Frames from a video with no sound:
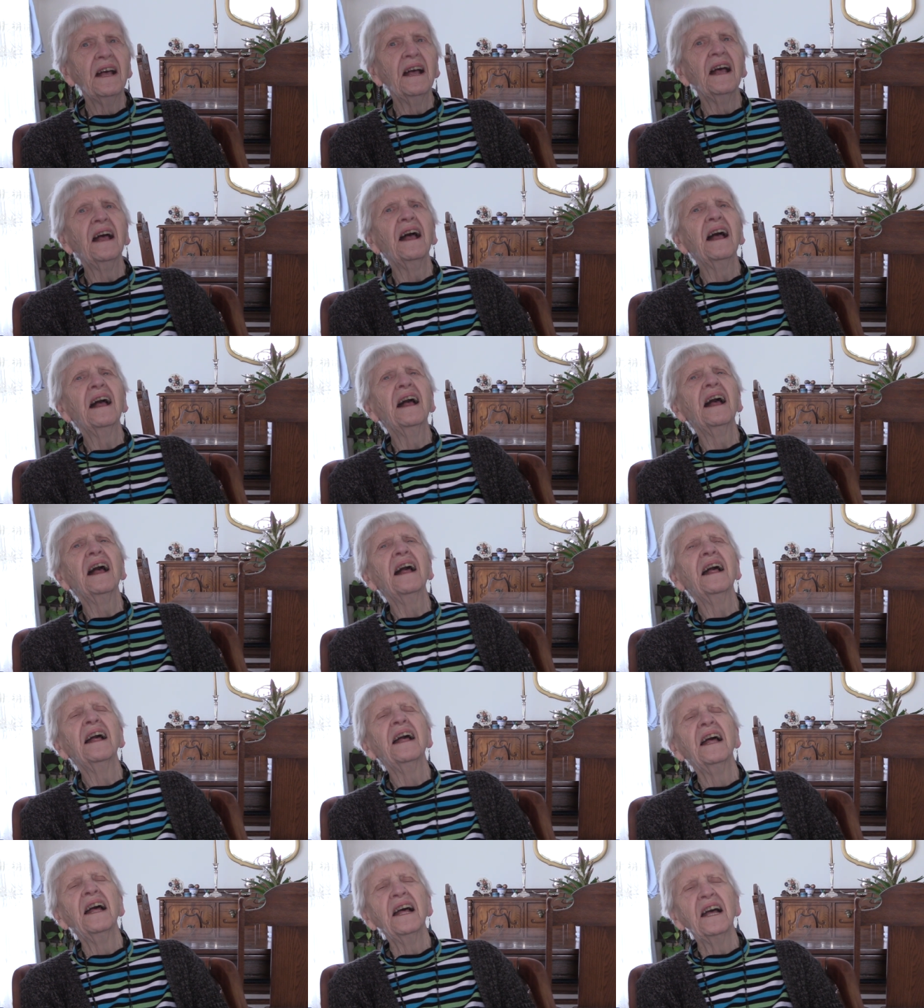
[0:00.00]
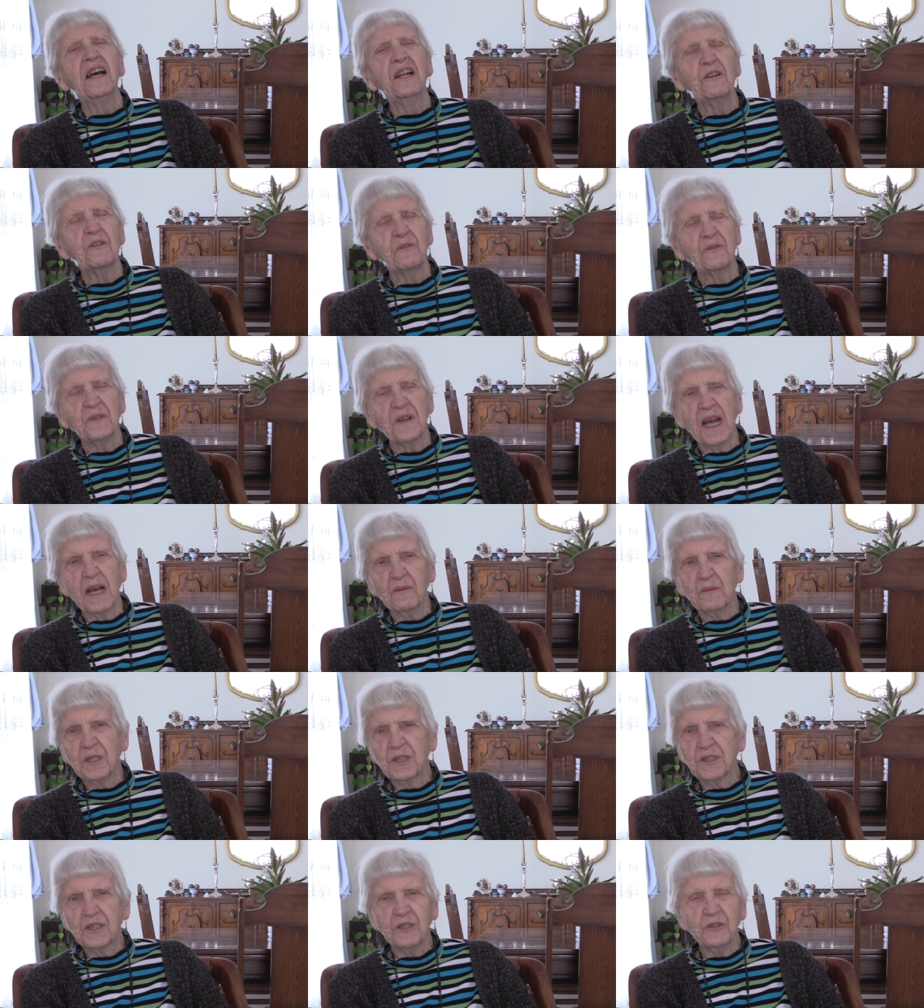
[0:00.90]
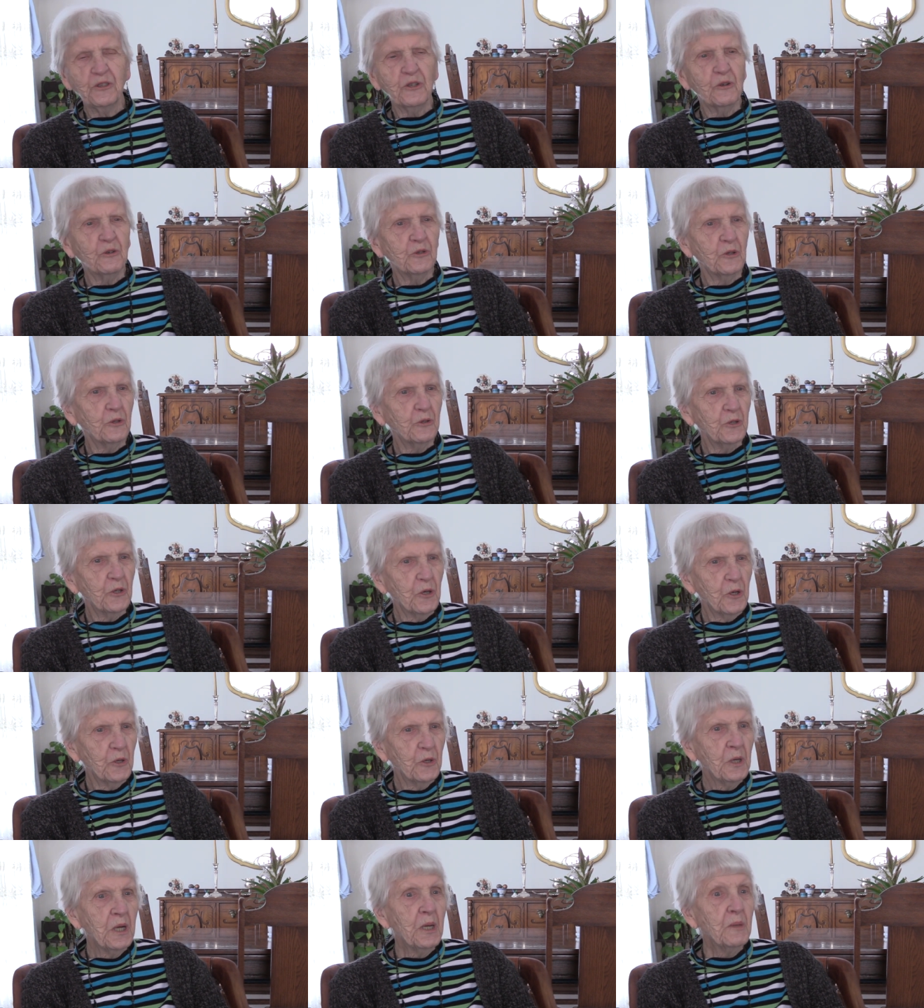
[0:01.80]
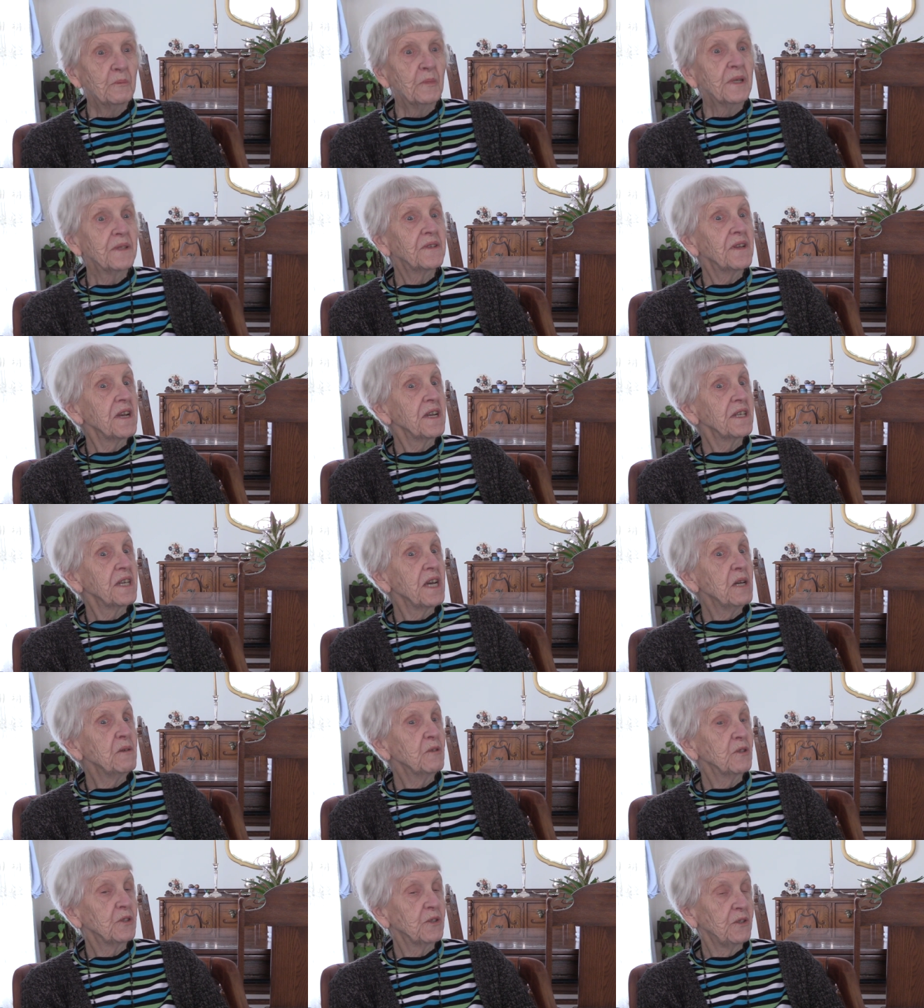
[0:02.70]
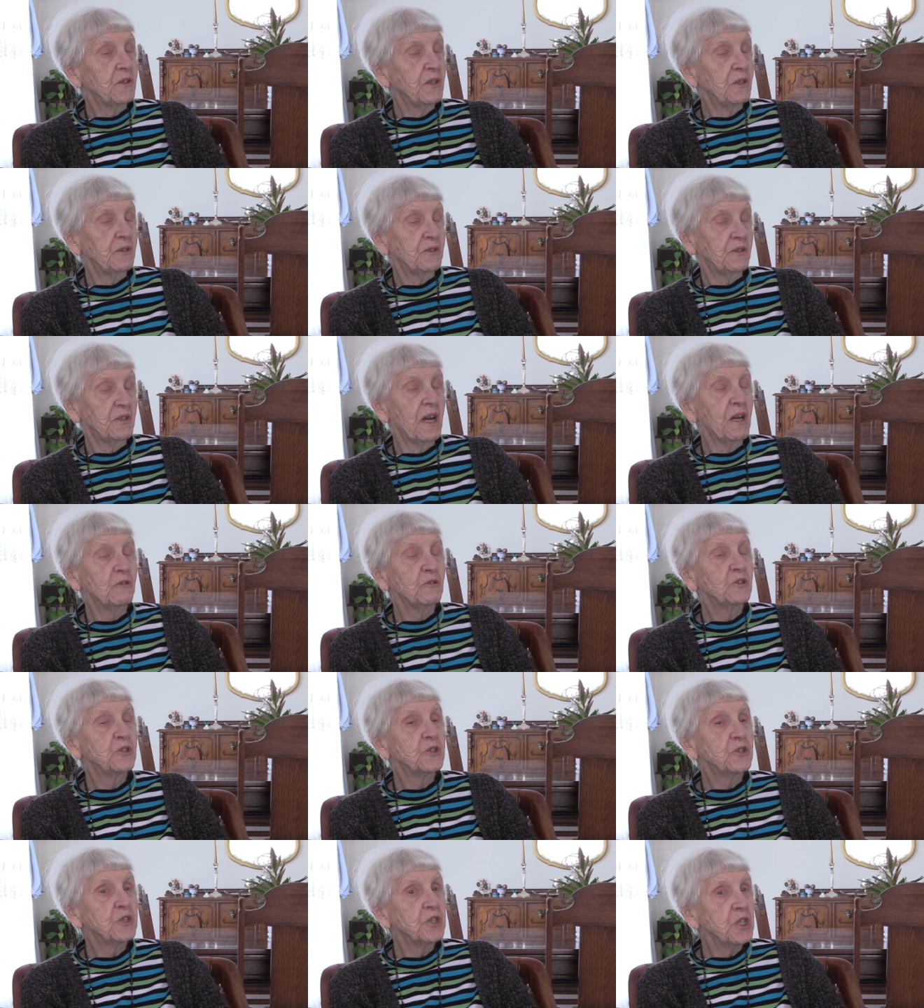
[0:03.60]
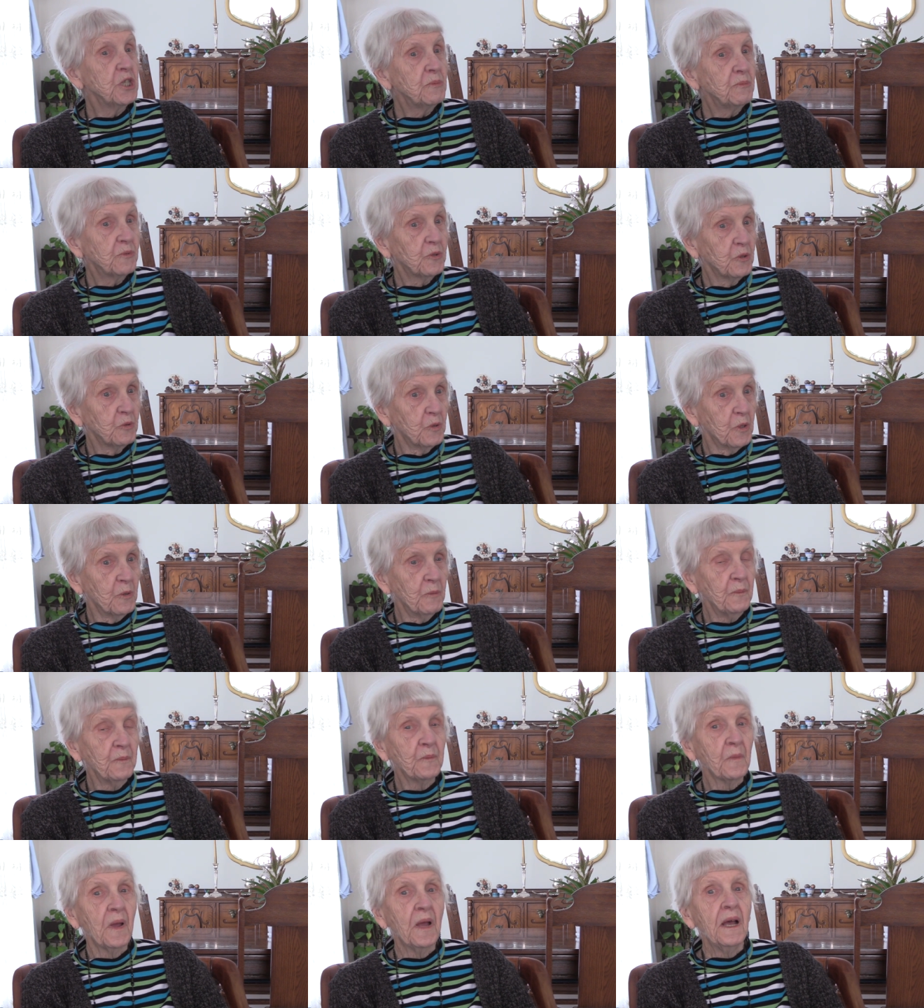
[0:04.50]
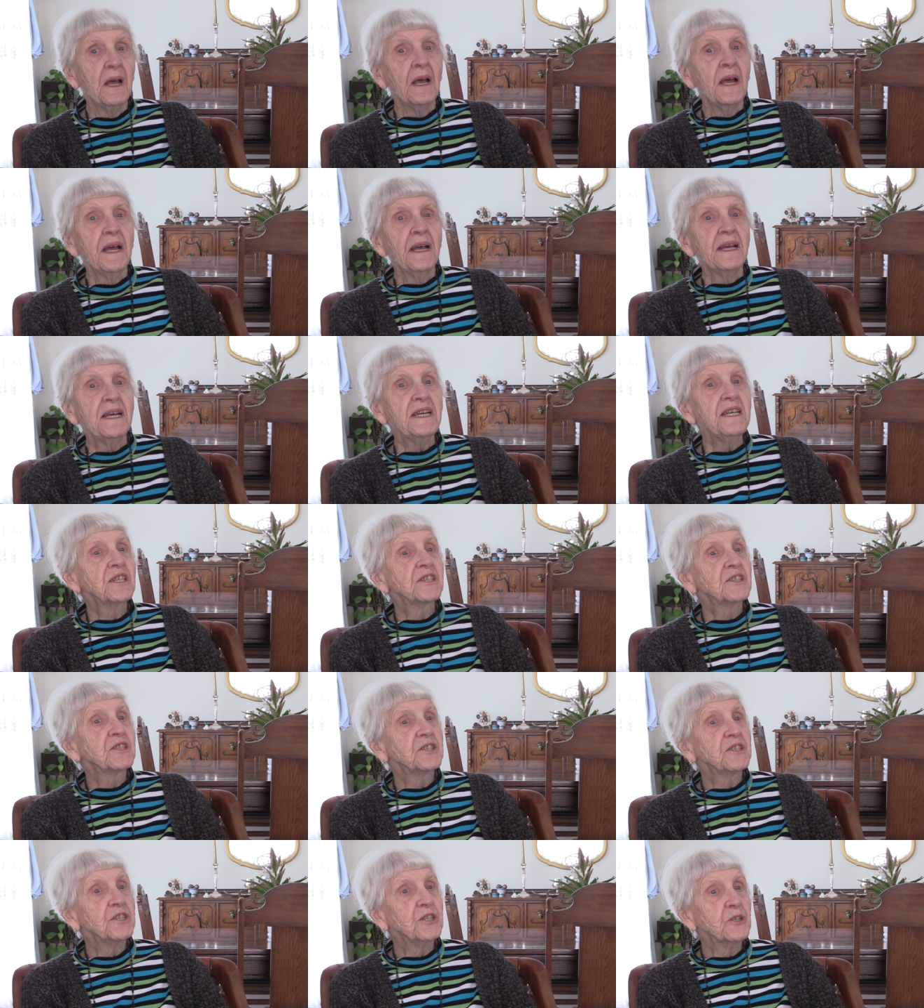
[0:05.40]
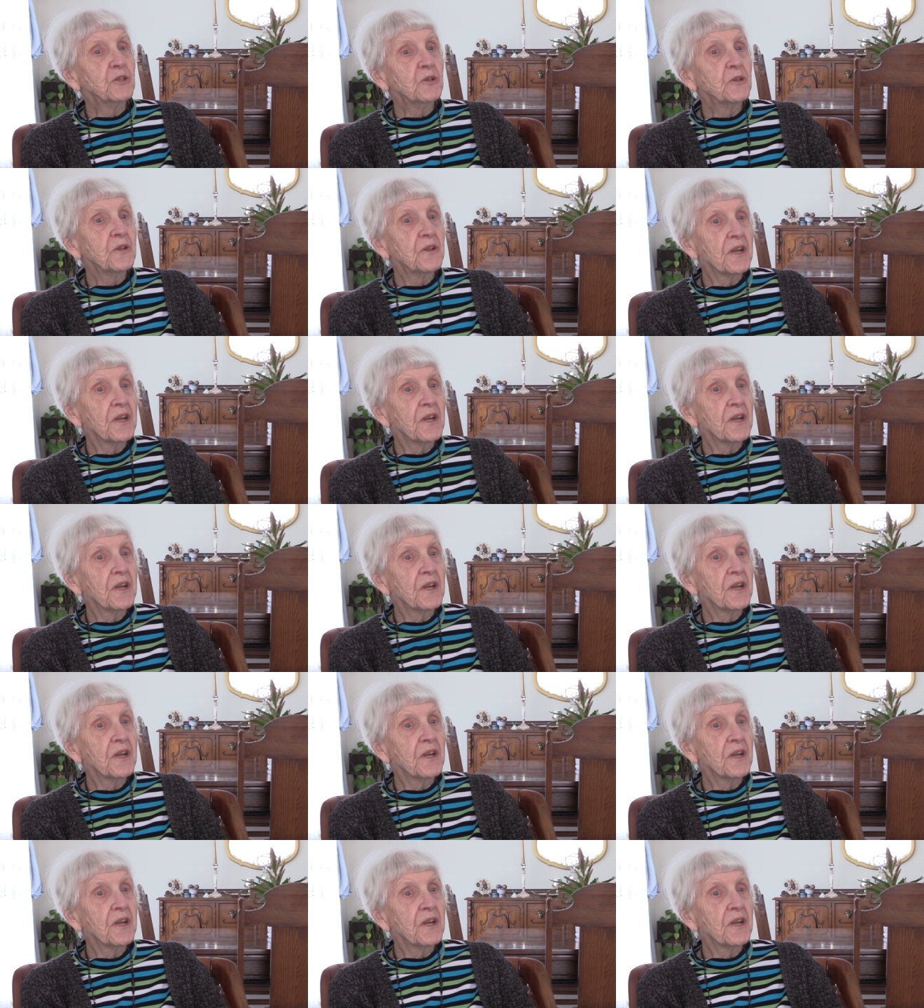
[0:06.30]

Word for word: and her family said, no, no, no, but they gave it the house cheap to him. He is still